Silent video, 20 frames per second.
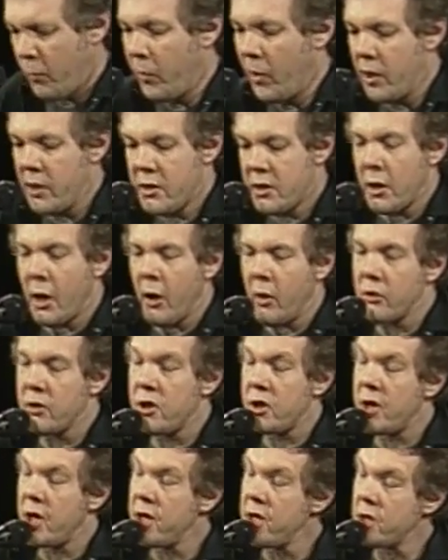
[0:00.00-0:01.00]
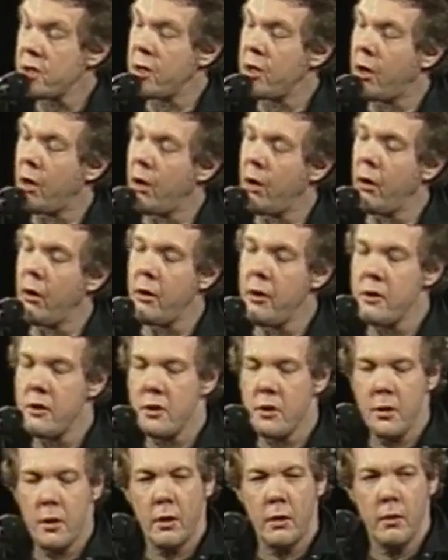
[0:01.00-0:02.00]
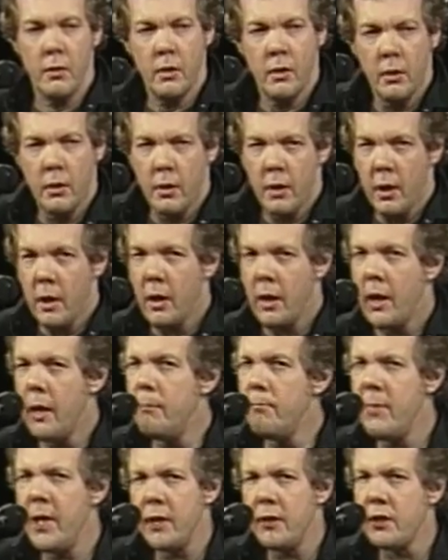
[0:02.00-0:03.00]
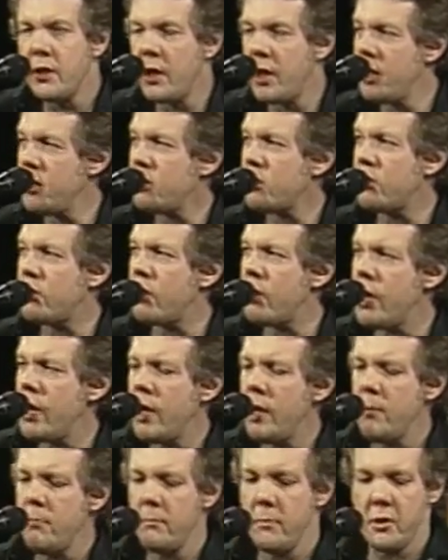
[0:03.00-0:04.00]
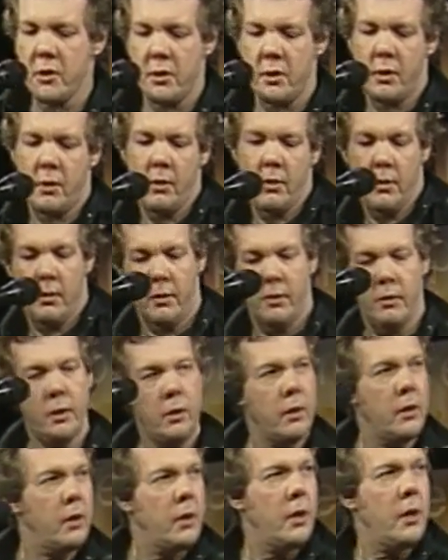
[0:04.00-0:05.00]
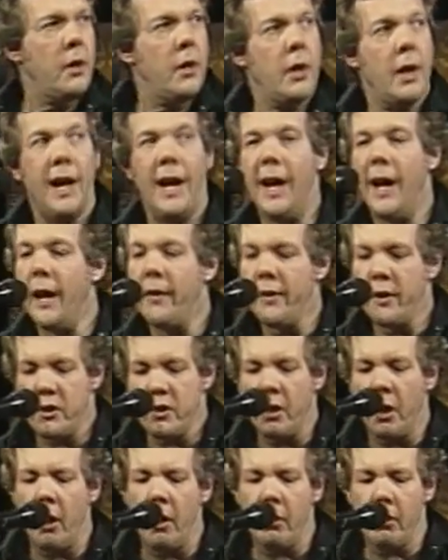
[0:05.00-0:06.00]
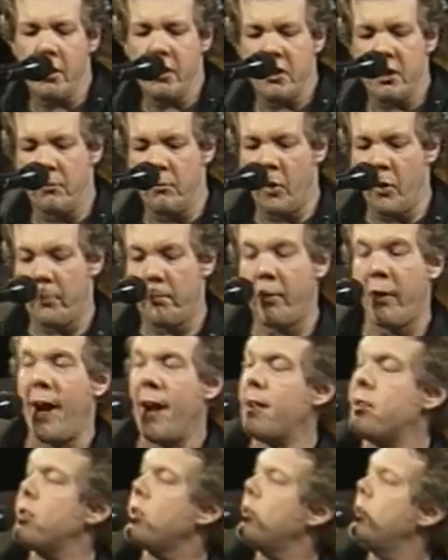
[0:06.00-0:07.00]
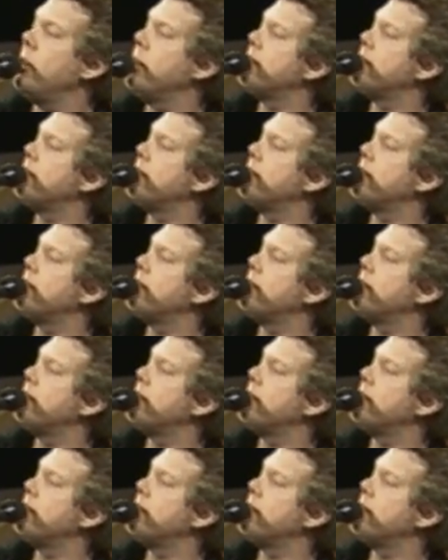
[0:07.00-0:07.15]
Well, dogs chase cars and men chase dreams. And the dog is the more practical,